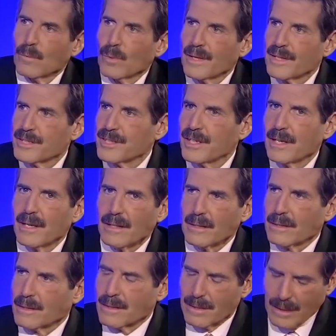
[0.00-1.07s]
What does she get
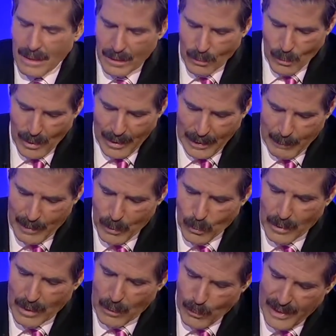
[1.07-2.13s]
done, Juan? I mean,
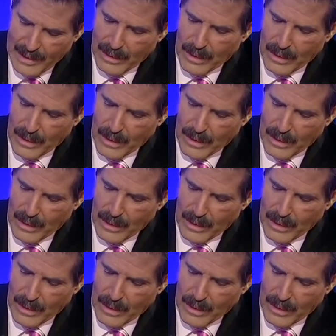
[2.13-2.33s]
we